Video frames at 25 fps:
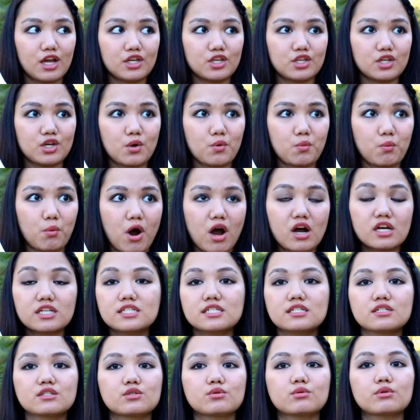you know,
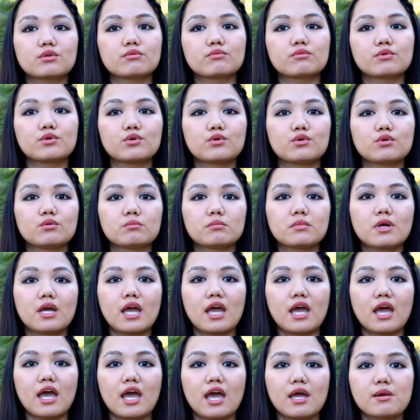walks into a room
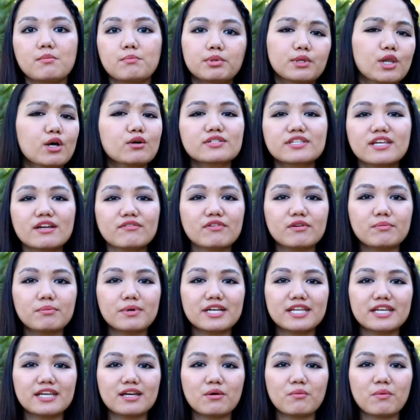and blows
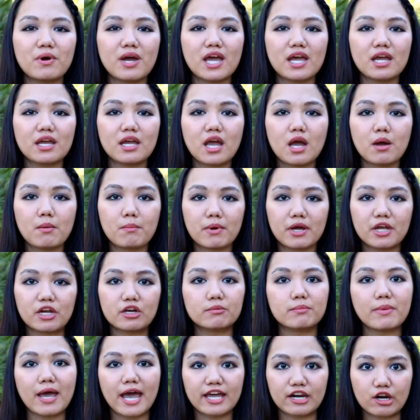everybody away by
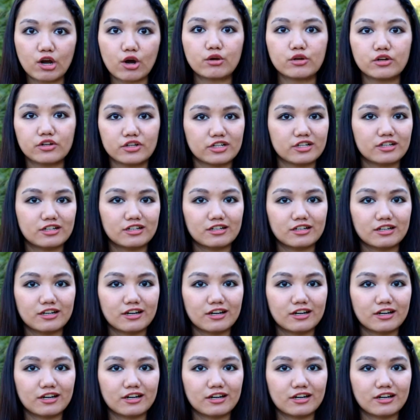your bad odor.